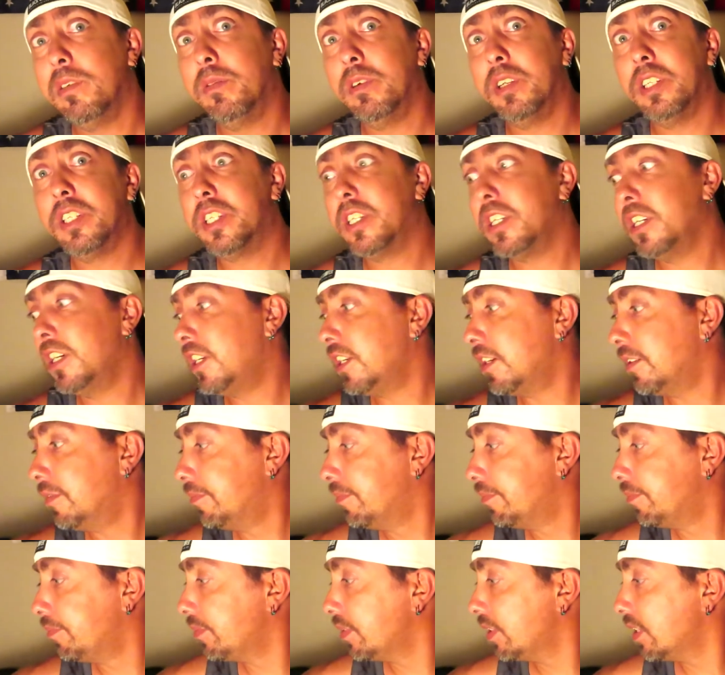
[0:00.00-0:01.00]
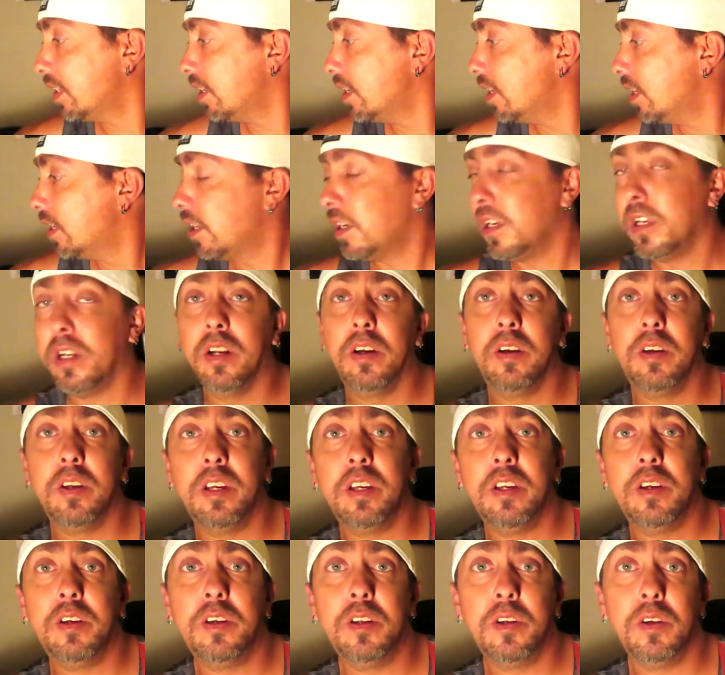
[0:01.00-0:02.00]
what you gonna do? You know, you,
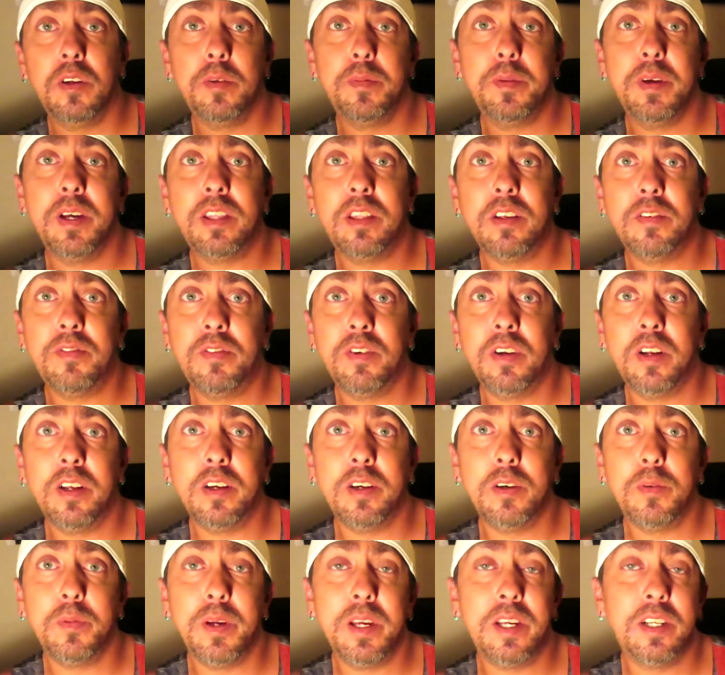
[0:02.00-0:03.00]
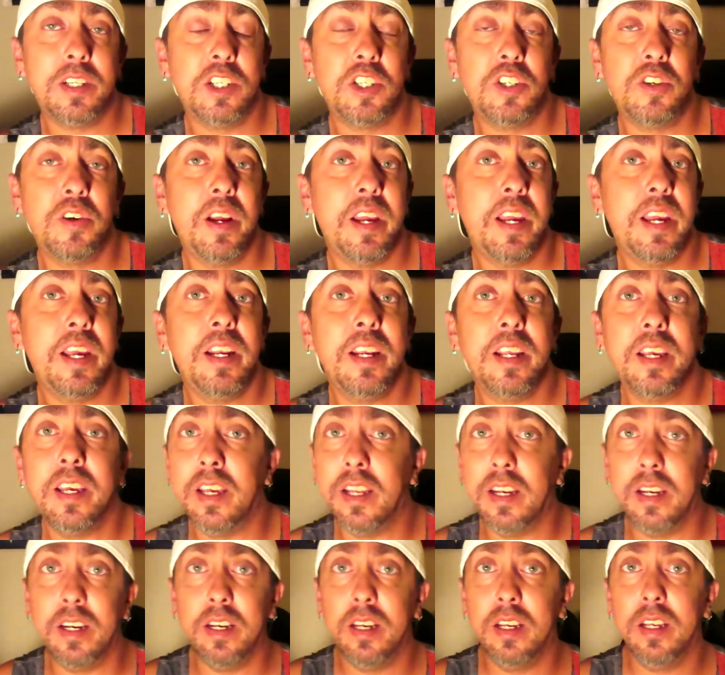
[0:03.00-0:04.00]
you can only be out there for like a week to train
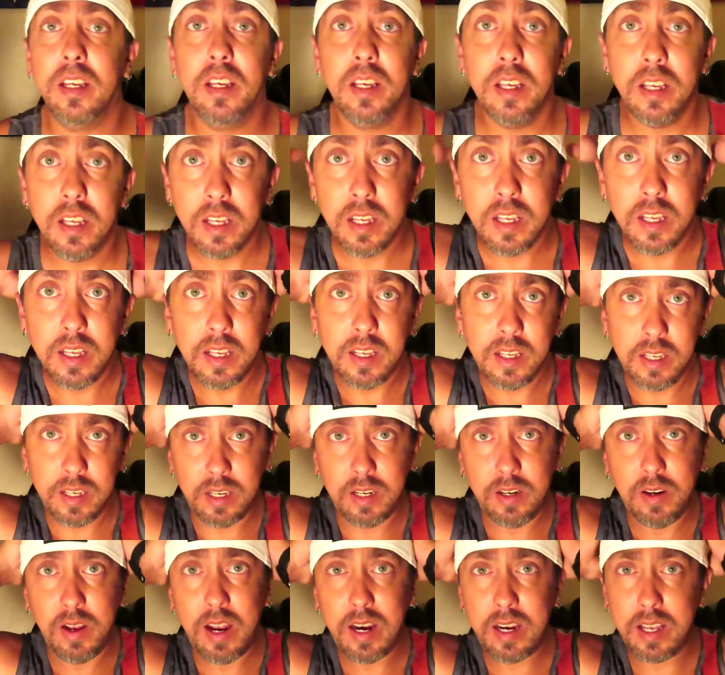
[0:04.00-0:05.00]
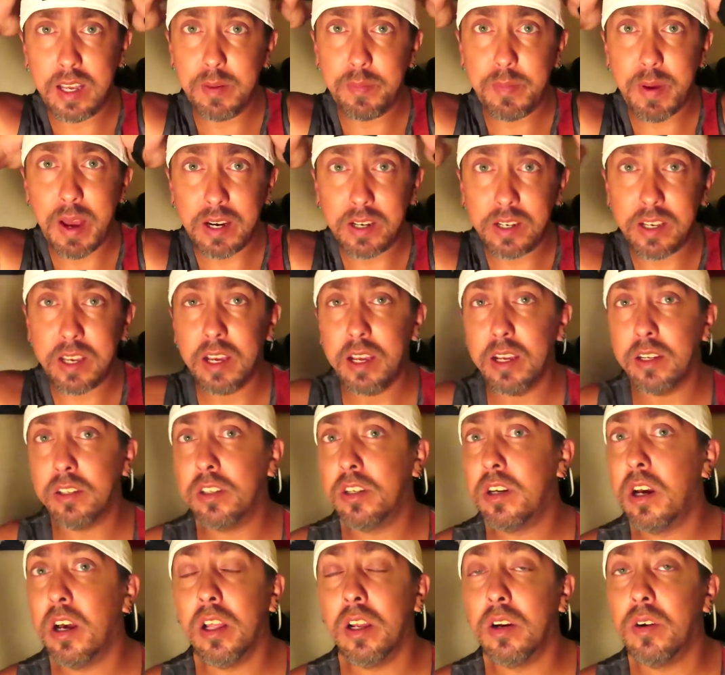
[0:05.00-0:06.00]
and you know, I had to get back to,
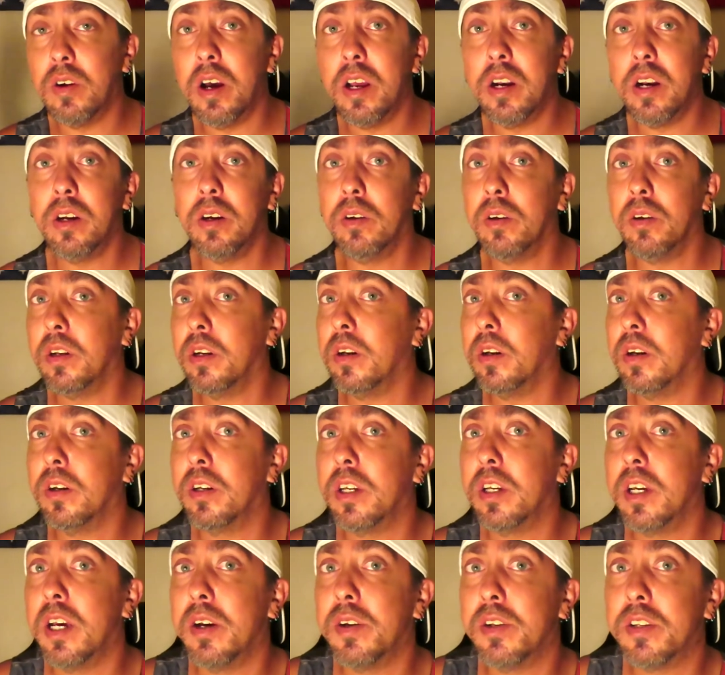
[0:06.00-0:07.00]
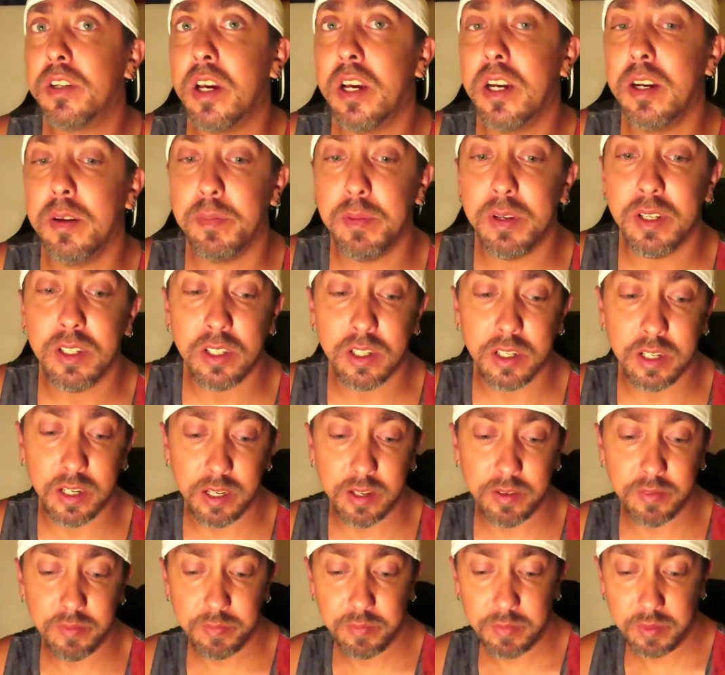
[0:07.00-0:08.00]
to Colorado, you know, I was kind of missing
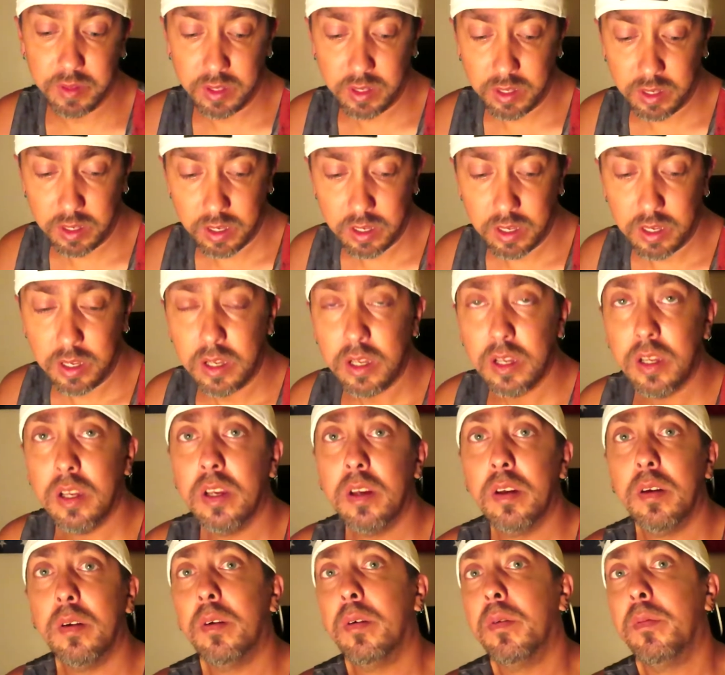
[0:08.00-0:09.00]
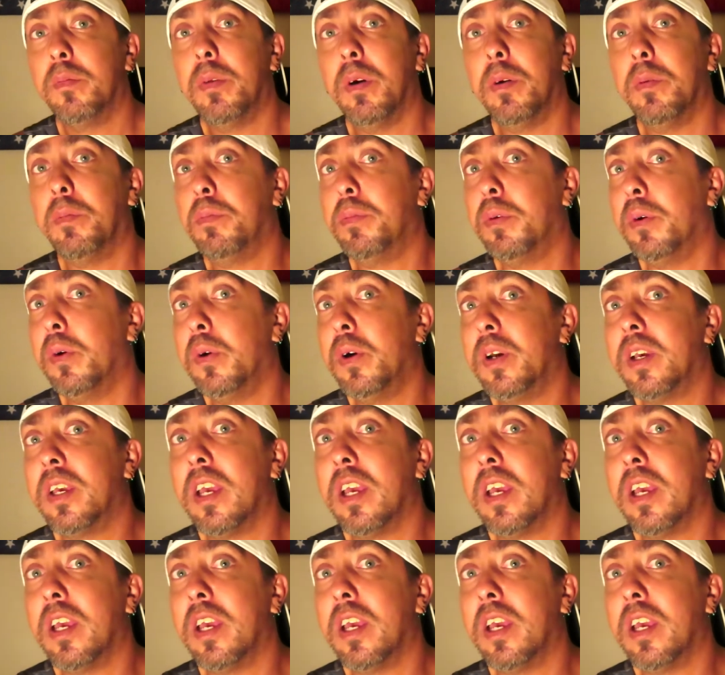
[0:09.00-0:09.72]
it. But boy,